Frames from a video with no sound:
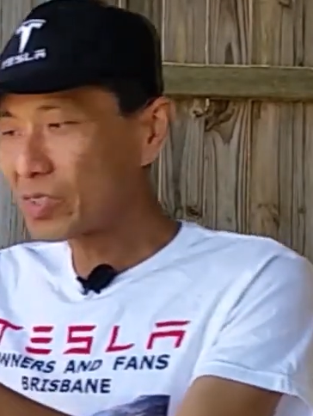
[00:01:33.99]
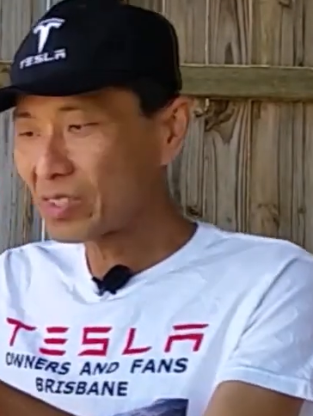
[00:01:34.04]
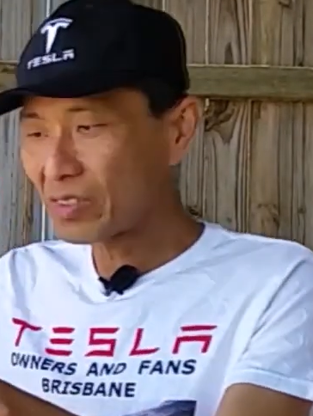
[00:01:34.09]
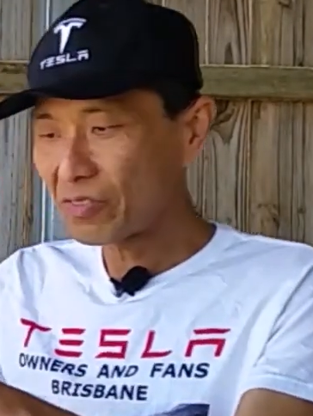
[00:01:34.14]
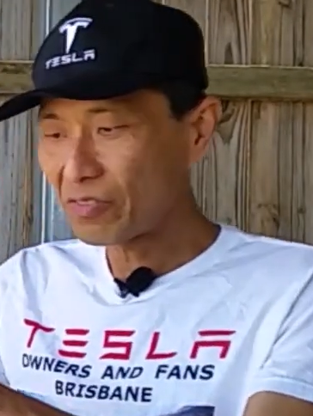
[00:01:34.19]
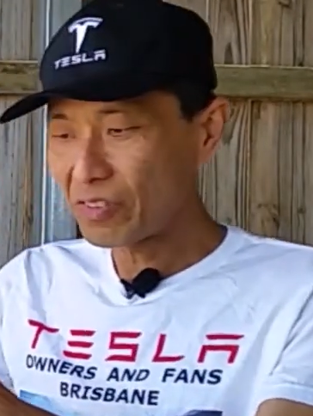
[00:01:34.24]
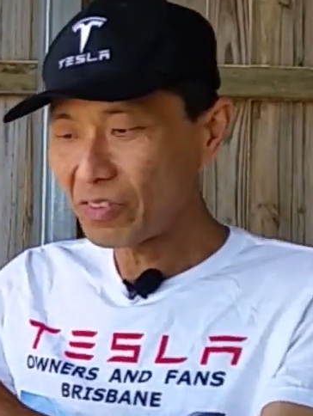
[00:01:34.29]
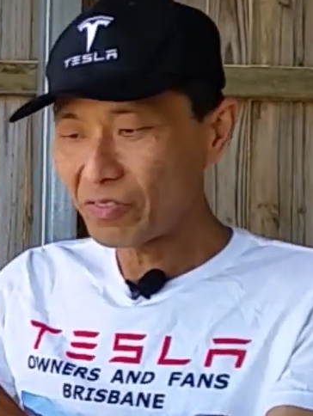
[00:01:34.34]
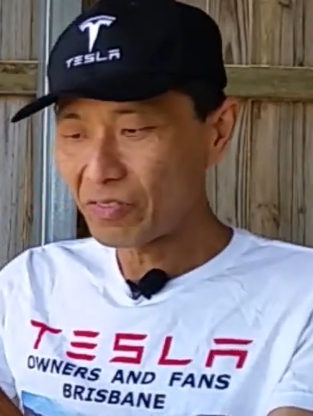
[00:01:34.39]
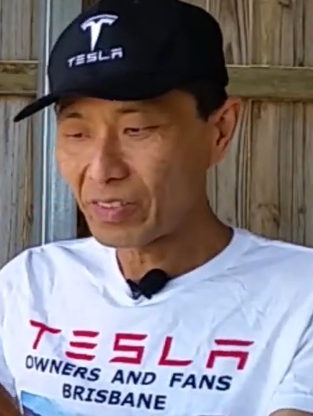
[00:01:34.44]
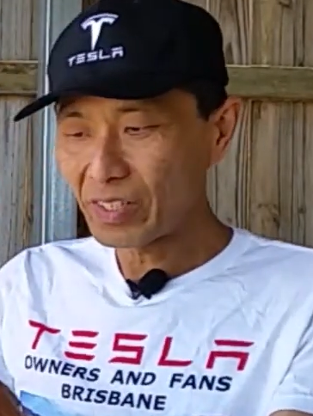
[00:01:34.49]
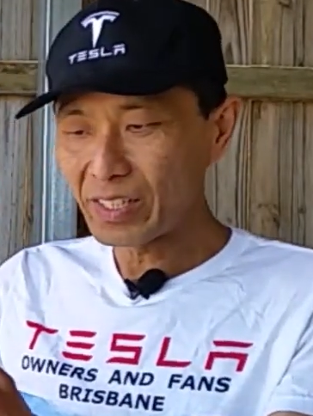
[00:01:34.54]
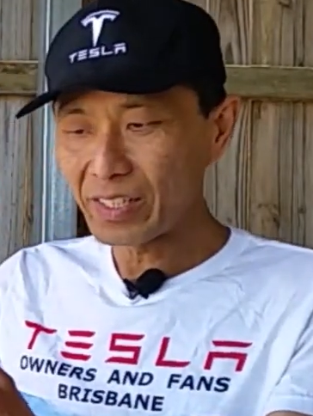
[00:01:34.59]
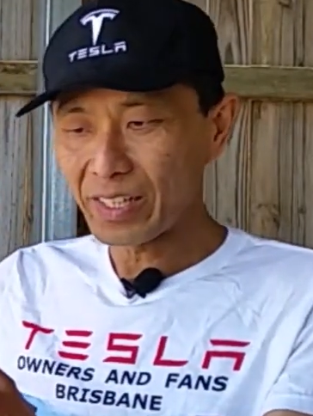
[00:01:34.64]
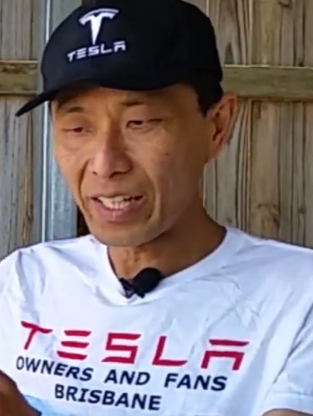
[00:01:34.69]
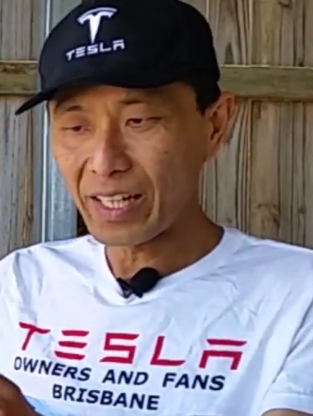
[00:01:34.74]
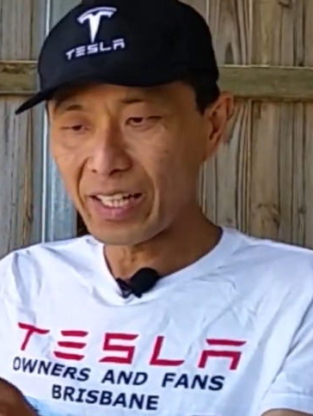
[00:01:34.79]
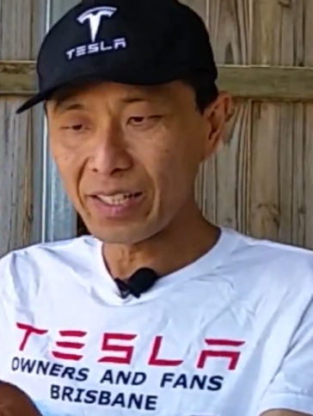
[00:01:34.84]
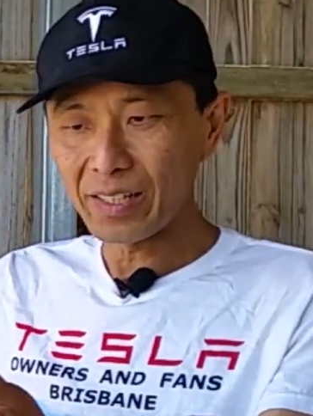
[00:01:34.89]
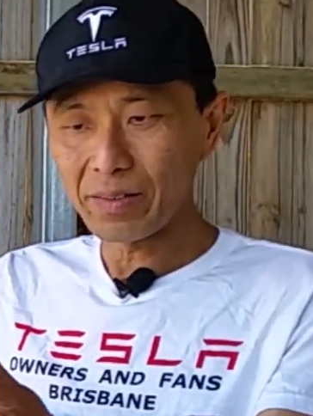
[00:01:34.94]
is a 15
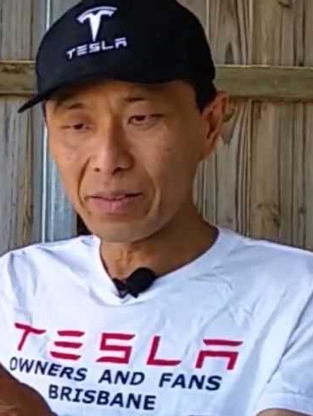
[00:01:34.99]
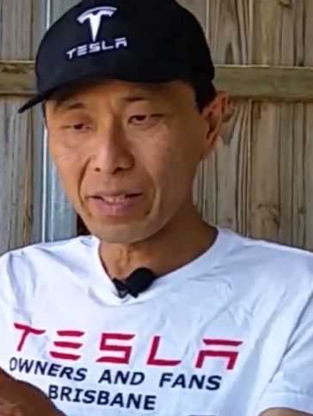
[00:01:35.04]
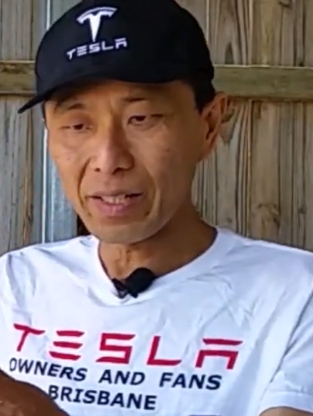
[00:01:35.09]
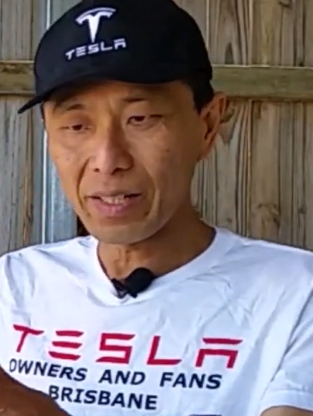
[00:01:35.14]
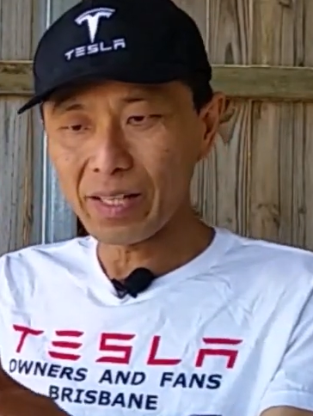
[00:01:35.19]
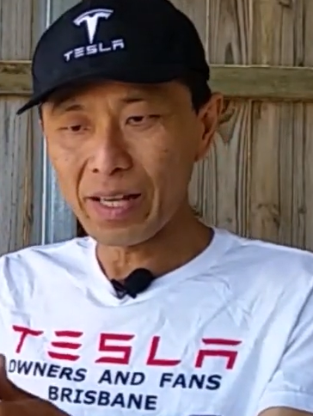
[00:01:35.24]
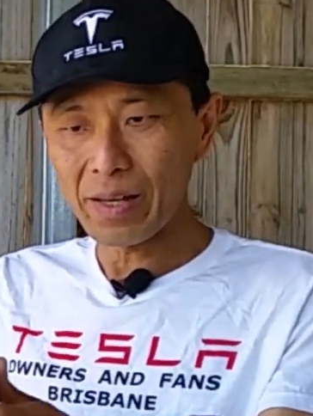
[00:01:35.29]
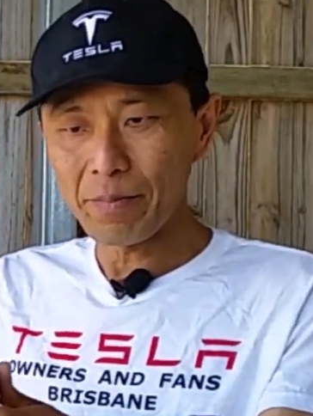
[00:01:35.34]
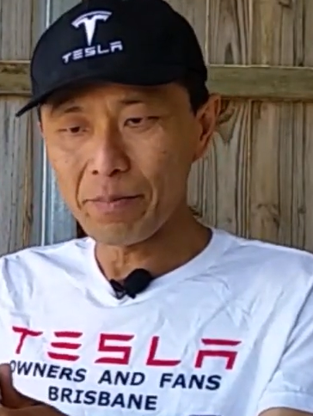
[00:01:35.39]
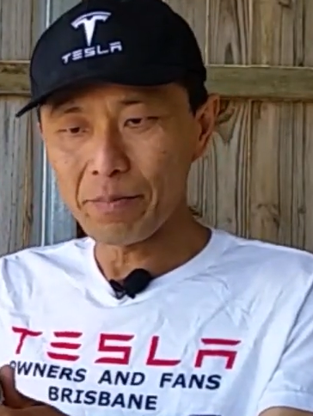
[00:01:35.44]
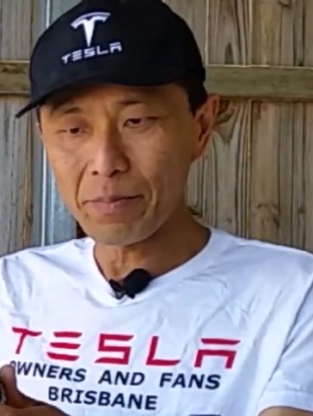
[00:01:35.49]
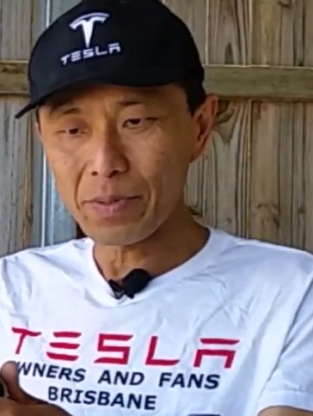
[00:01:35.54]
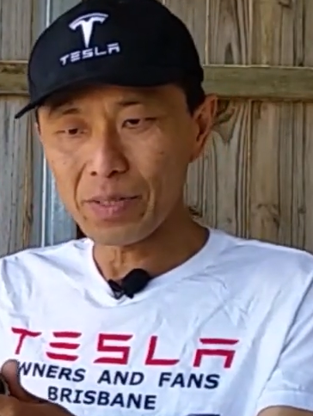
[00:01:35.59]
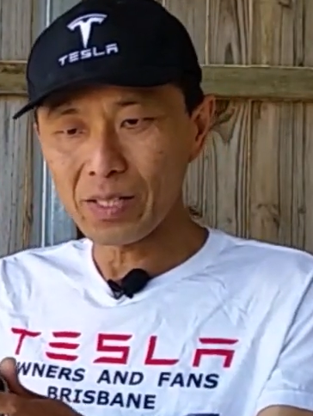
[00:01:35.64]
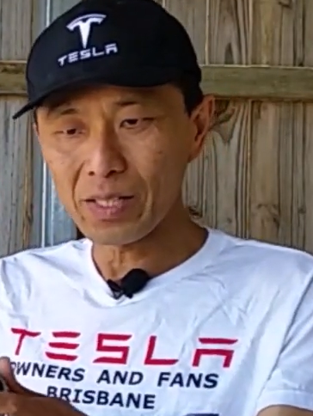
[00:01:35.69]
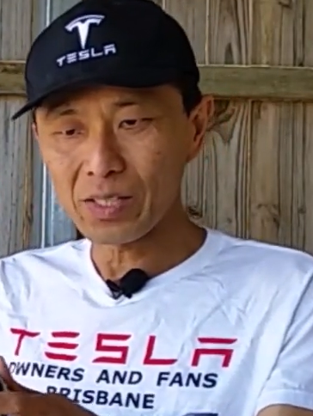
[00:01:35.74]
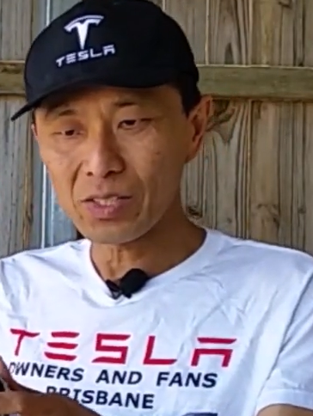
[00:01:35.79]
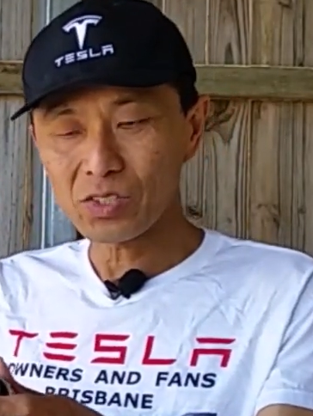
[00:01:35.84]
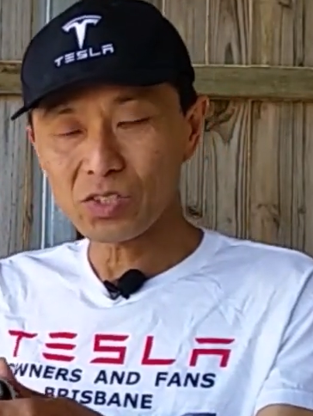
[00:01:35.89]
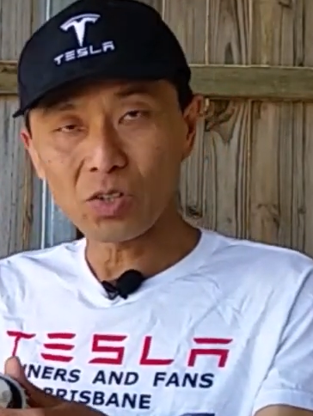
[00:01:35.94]
amp
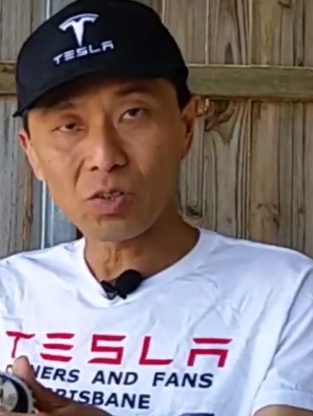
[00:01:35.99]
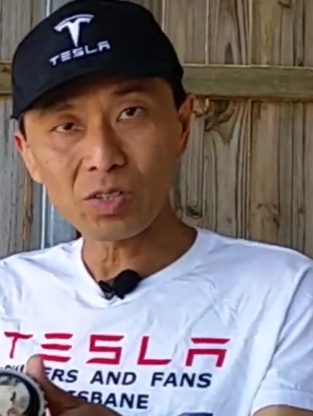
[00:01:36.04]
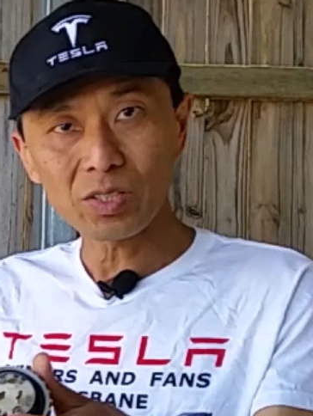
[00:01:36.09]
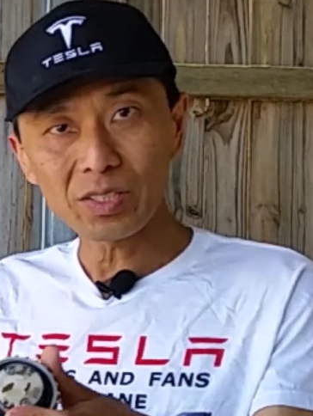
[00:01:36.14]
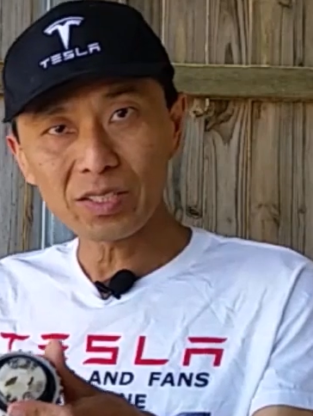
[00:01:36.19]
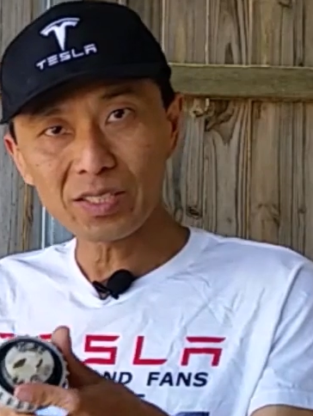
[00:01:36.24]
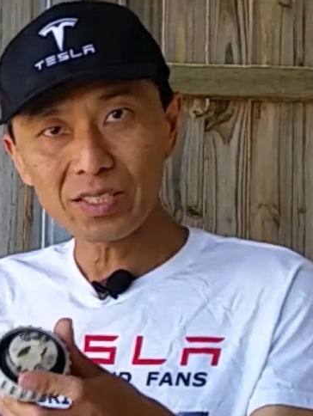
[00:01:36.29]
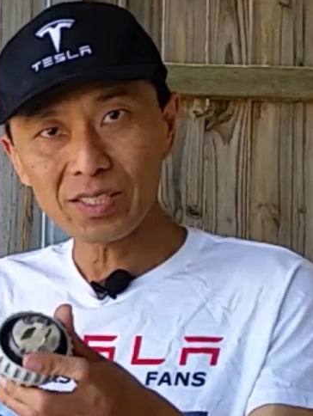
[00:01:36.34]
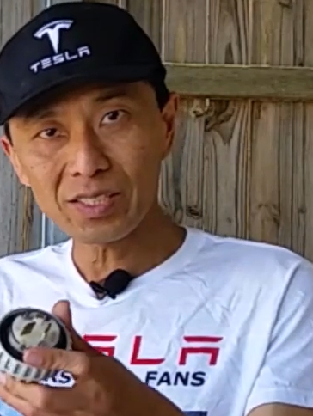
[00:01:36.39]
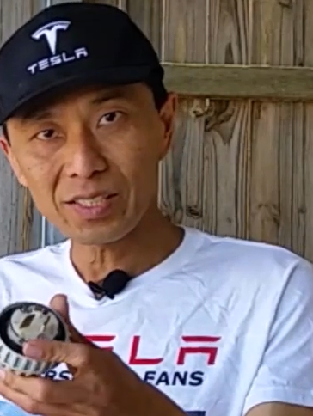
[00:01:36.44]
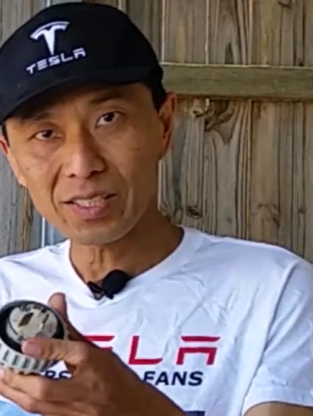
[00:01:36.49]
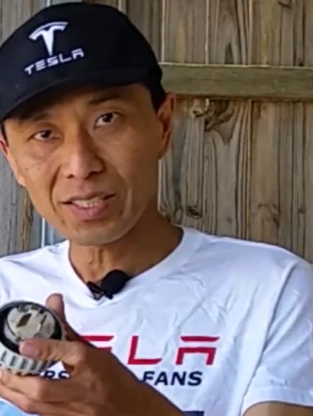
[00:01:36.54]
socket,